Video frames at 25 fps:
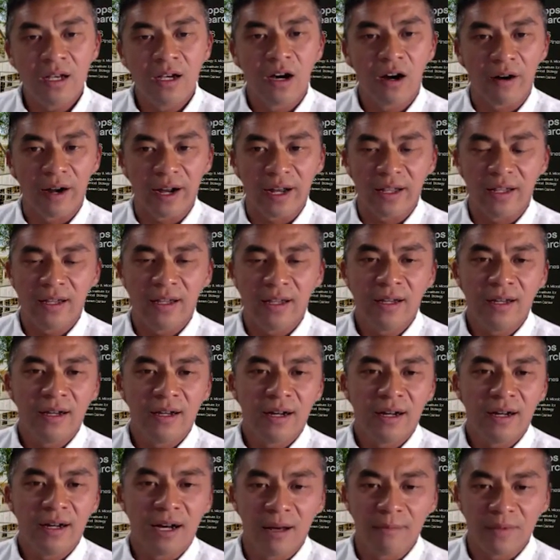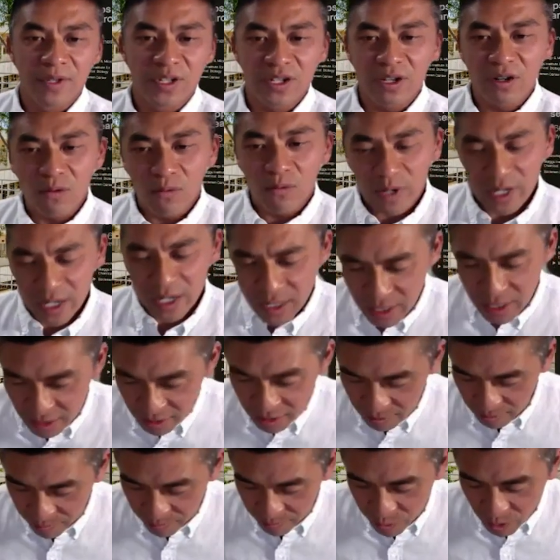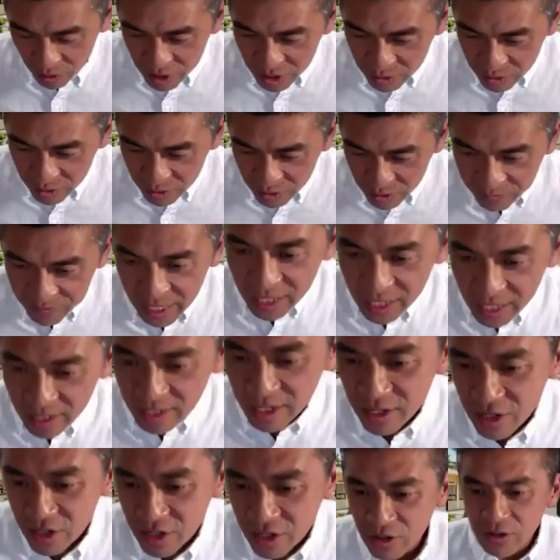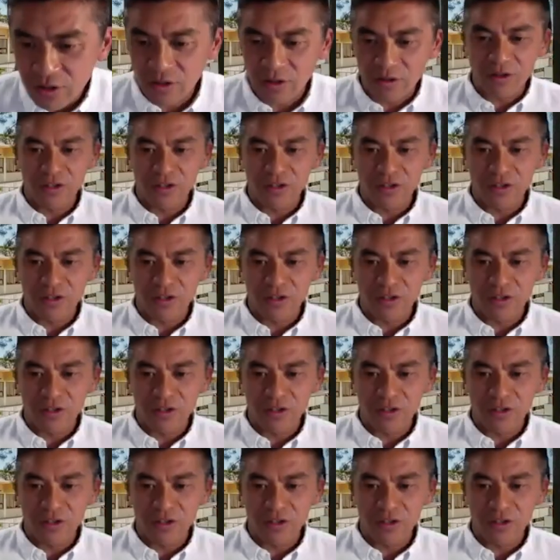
All right. Um, so one of the approaches we've taken to